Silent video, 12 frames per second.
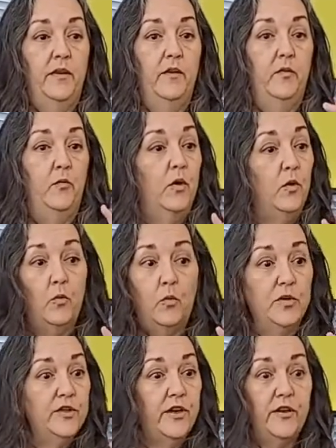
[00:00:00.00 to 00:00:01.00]
Well, we're
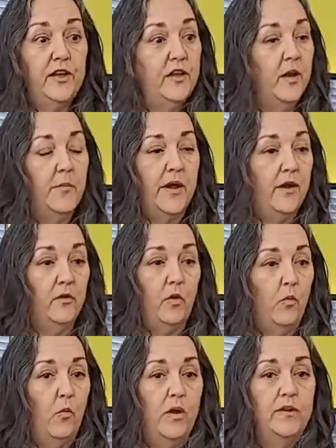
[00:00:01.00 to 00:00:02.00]
talking about
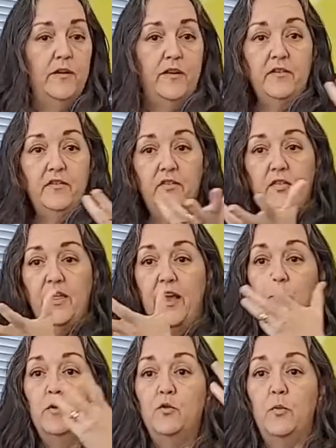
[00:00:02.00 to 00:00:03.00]
oneness, that
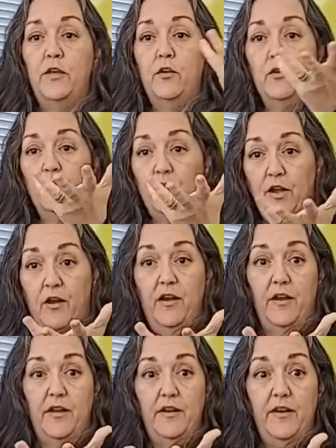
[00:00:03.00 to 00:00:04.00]
which we call
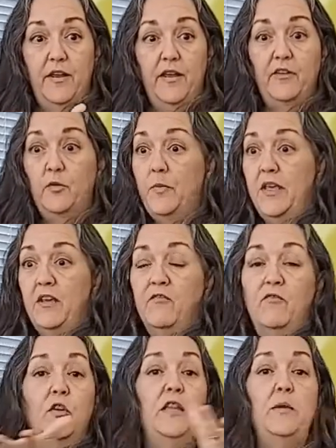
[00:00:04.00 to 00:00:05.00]
God, as being
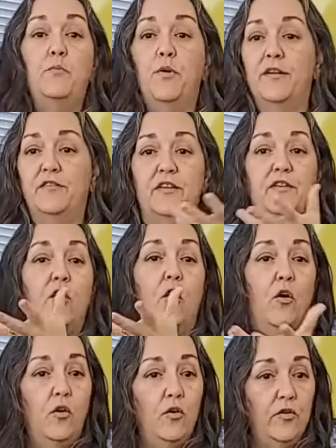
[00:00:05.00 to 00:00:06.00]
fully present
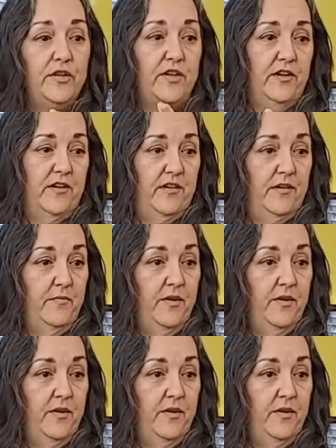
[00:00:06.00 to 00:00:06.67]
all the time